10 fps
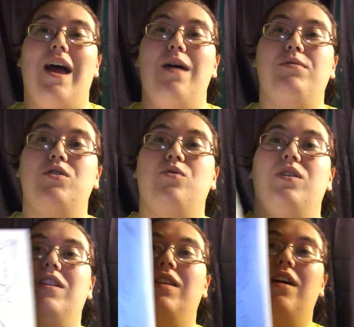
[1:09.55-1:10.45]
I
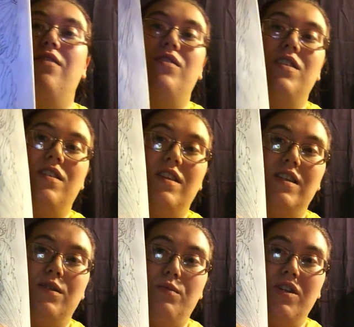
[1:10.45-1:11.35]
absolutely loved
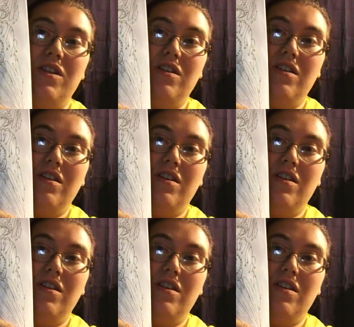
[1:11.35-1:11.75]
this one